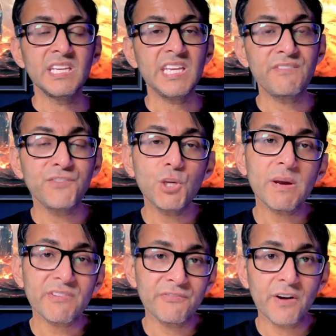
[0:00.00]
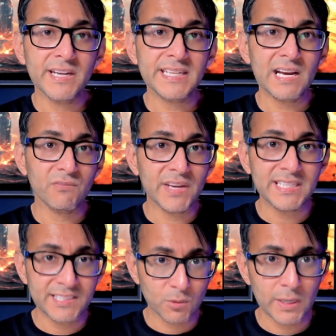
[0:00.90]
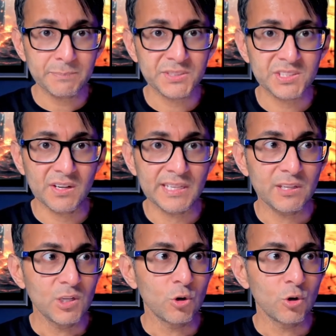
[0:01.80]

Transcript: If you ever find out they need a website,